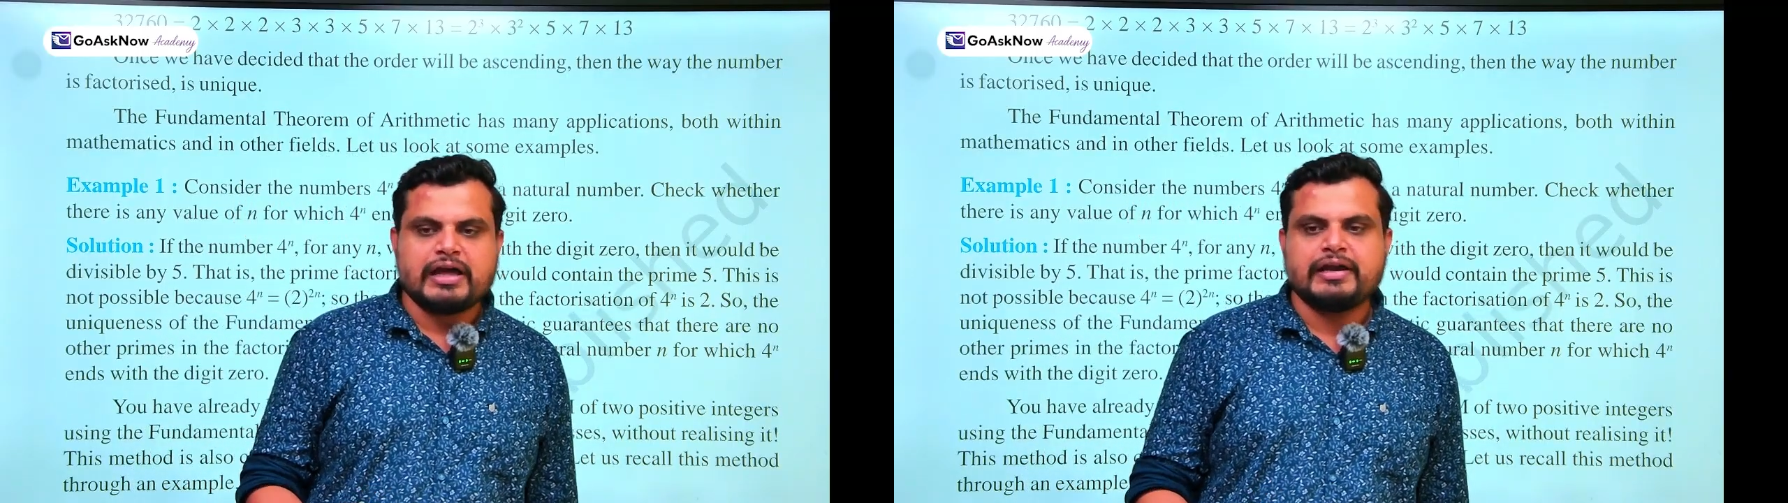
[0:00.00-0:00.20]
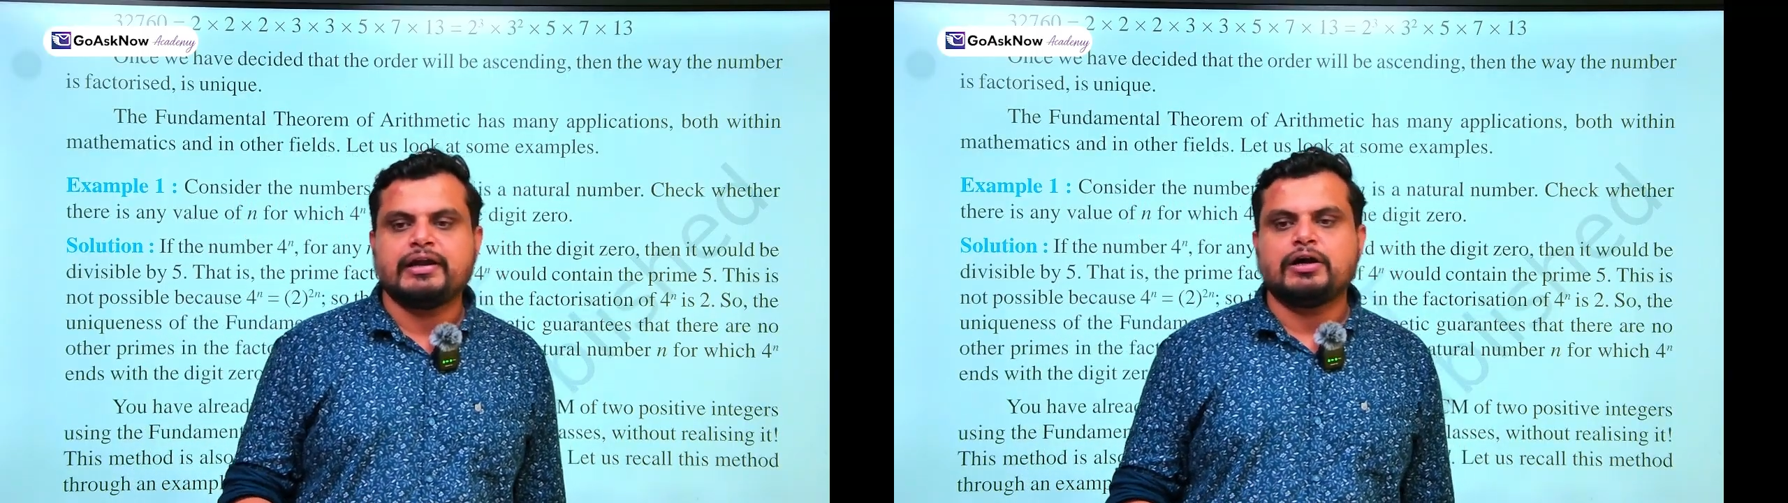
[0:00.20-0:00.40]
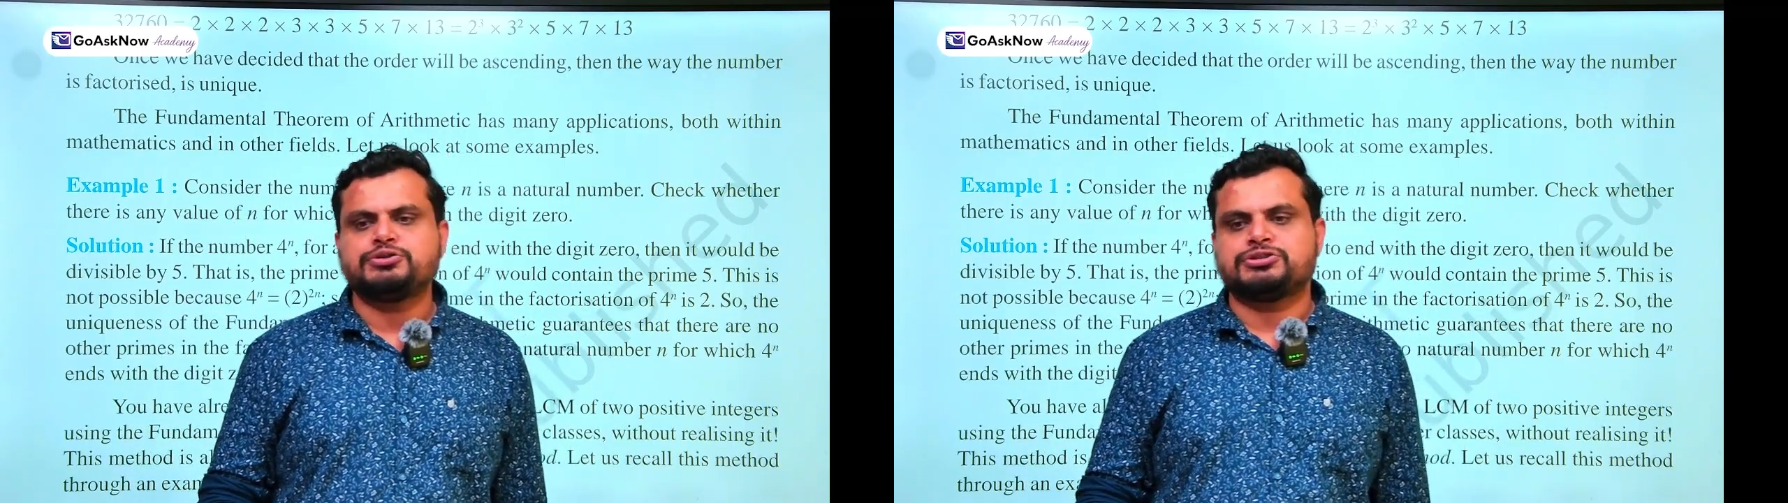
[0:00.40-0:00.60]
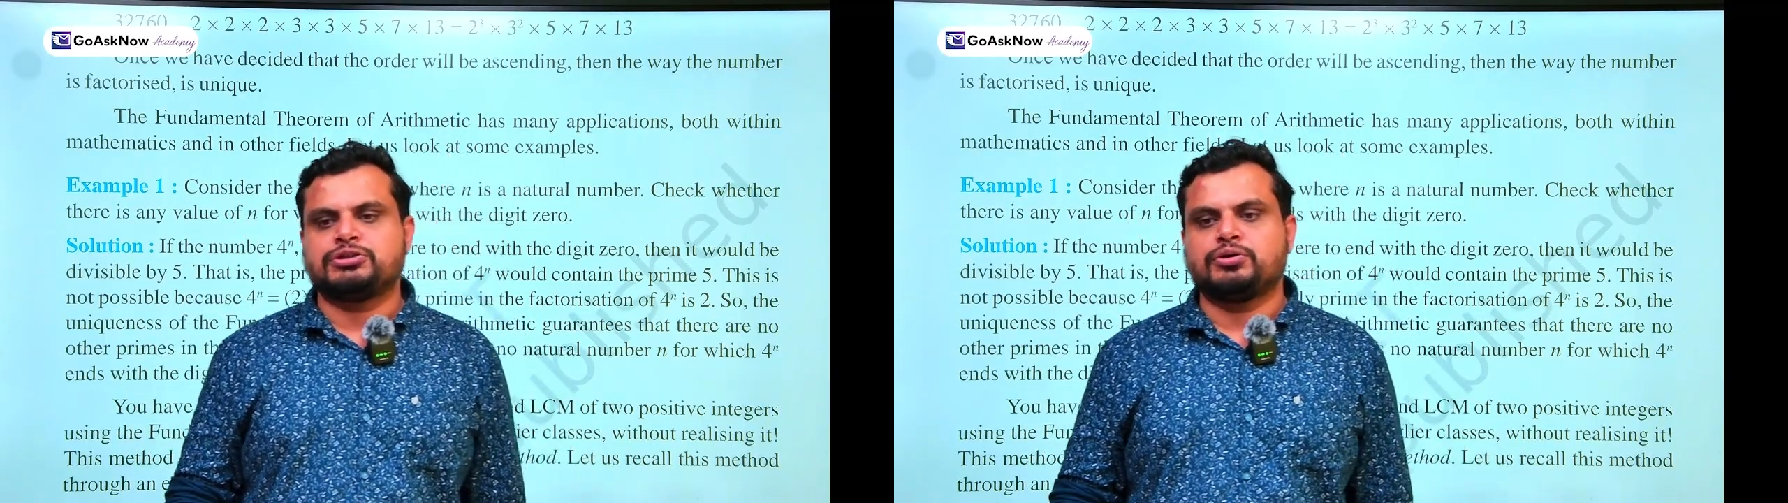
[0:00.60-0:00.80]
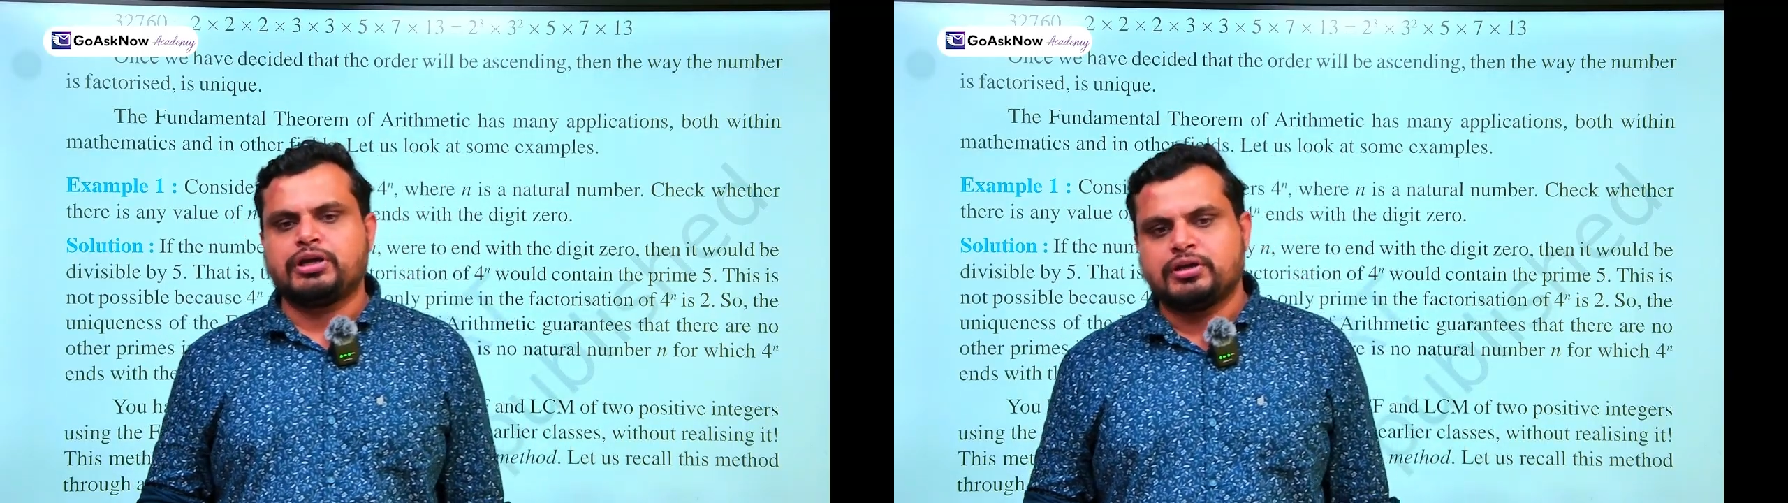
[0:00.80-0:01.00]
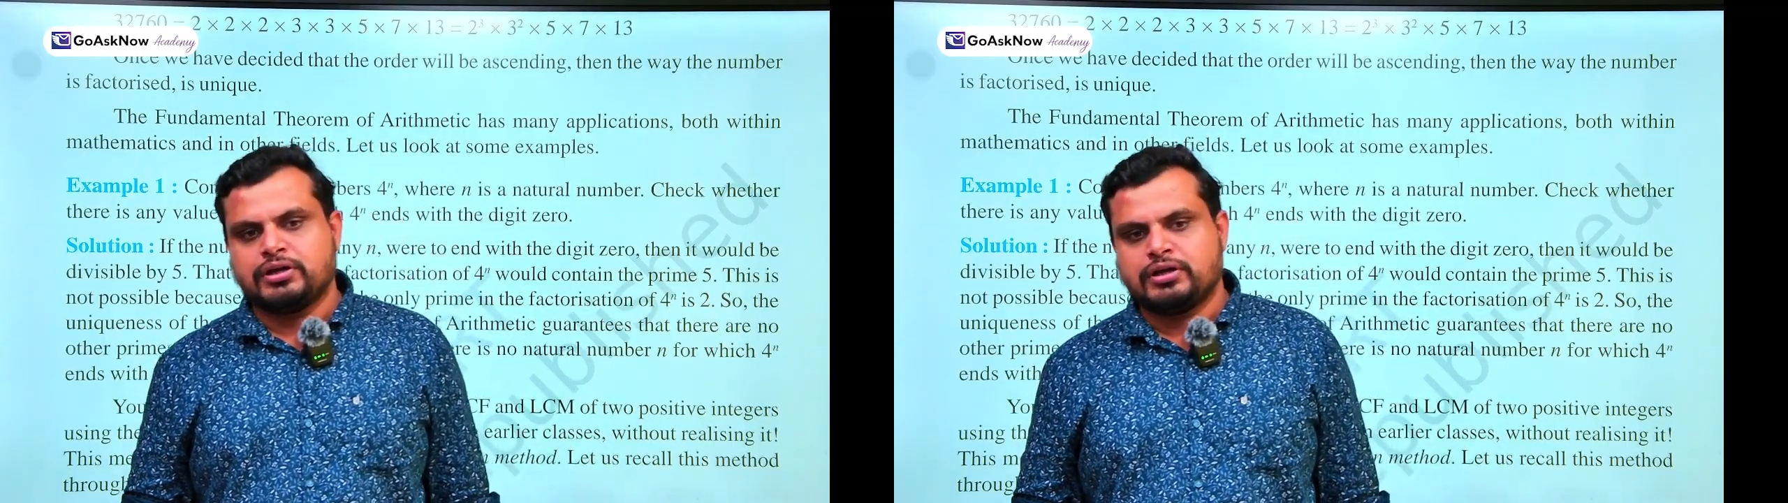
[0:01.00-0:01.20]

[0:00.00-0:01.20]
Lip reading: any doubts. Okay.